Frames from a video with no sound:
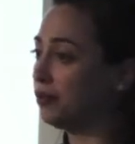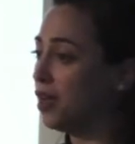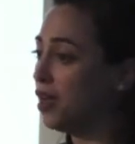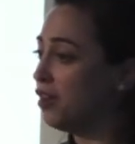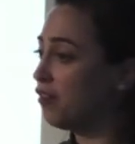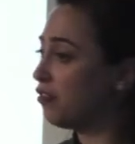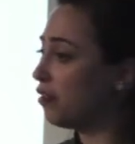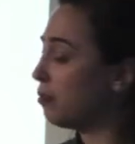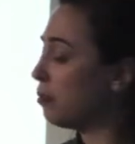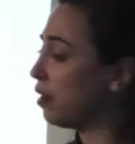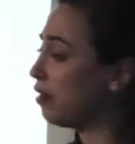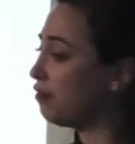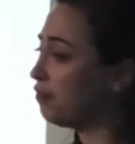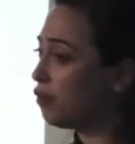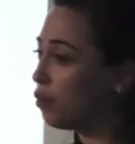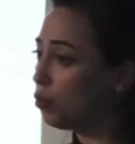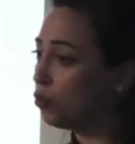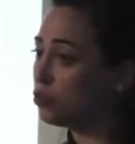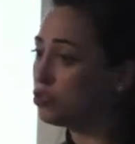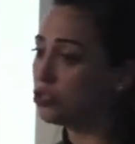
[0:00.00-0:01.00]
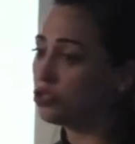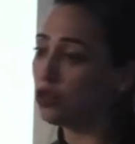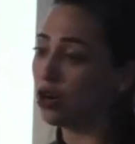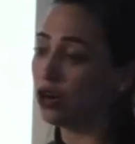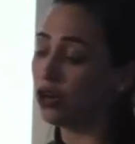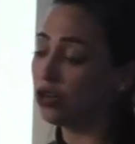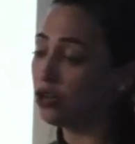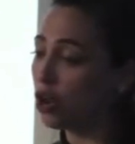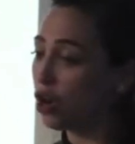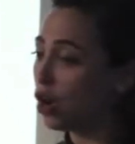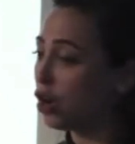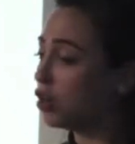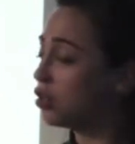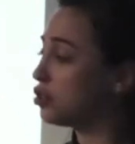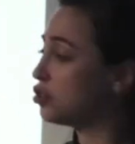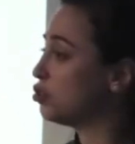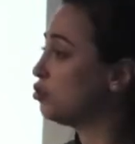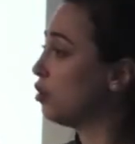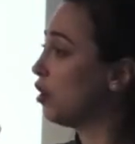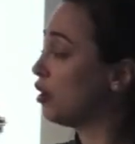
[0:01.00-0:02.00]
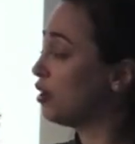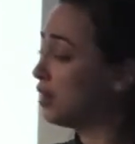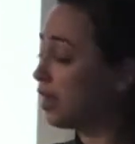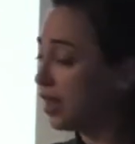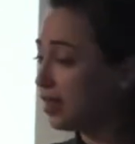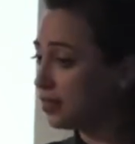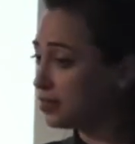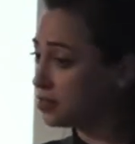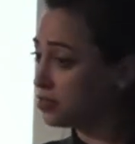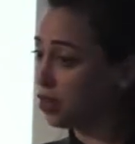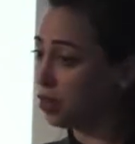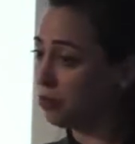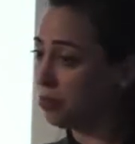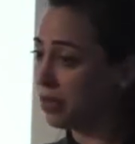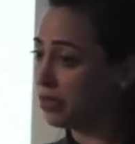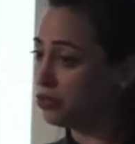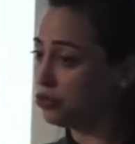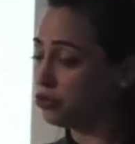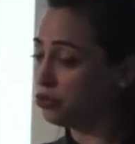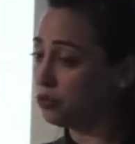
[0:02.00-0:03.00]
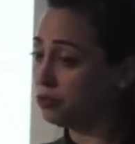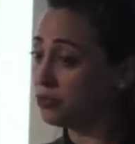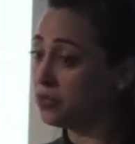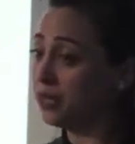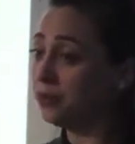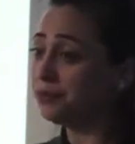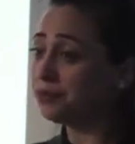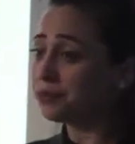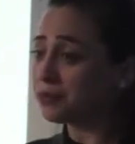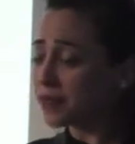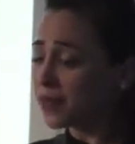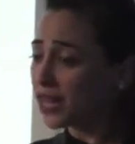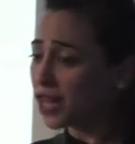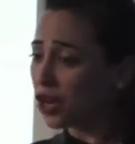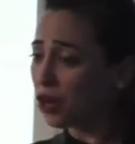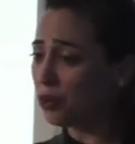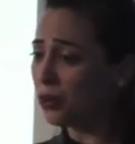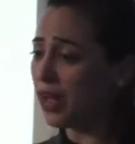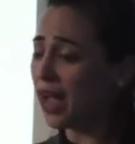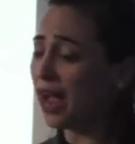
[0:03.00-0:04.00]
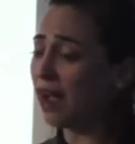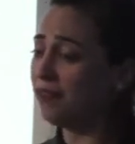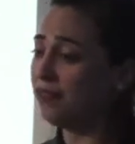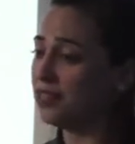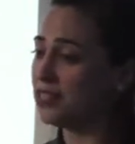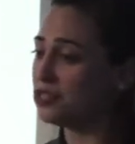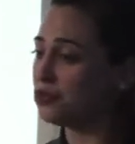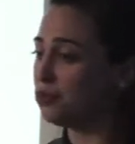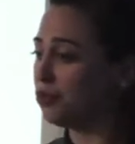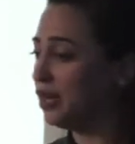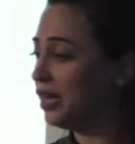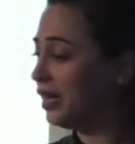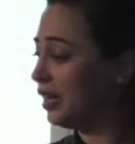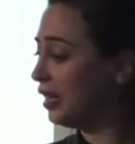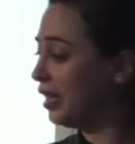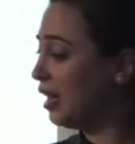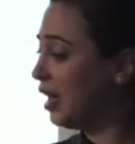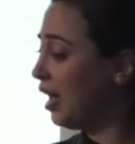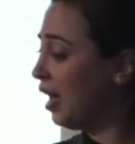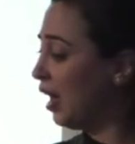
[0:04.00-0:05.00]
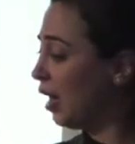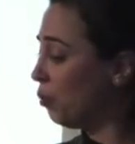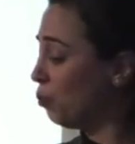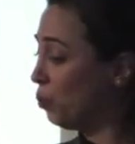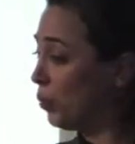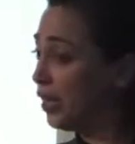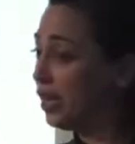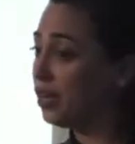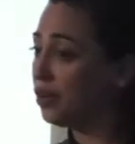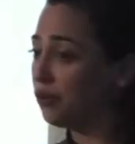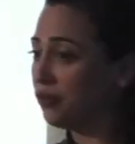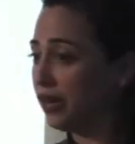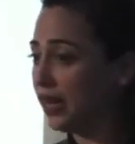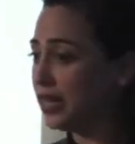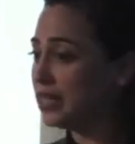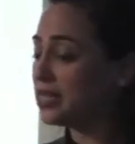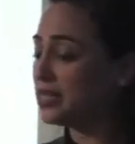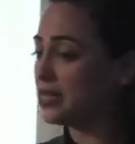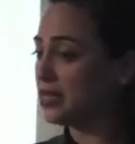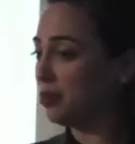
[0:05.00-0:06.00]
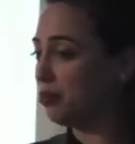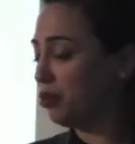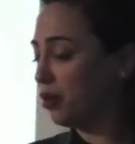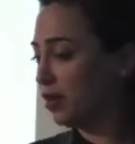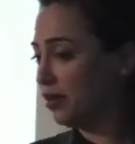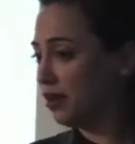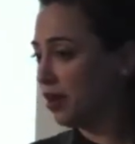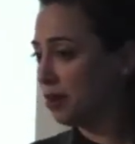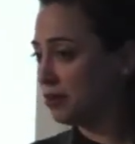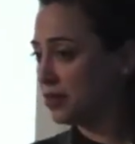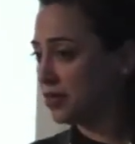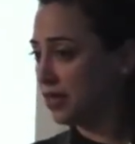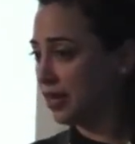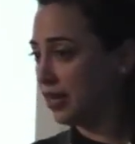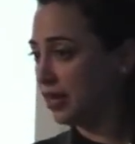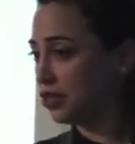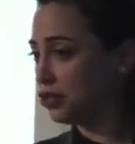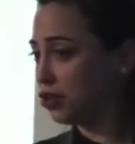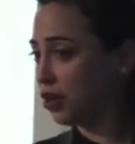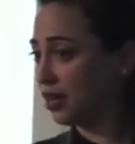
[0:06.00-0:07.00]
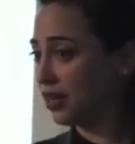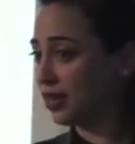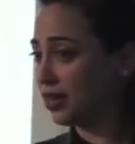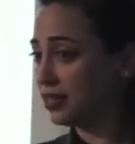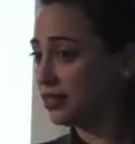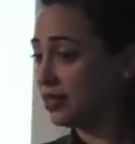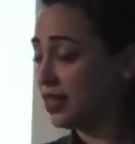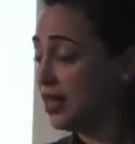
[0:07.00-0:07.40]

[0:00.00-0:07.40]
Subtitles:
From our phones to our cars to our lights in our bedrooms, we have this really weak relationship when it comes to electronics.